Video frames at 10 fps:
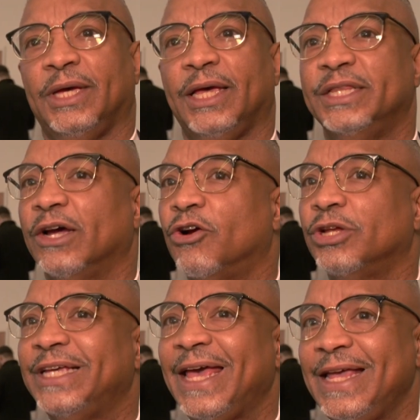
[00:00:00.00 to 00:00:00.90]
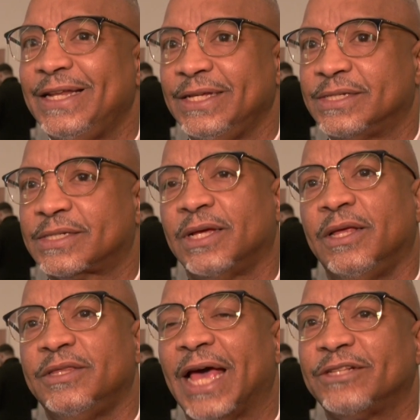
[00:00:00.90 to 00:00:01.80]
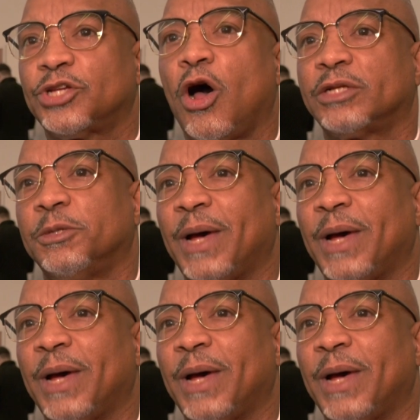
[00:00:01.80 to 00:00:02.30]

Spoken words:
in the early 80s that talked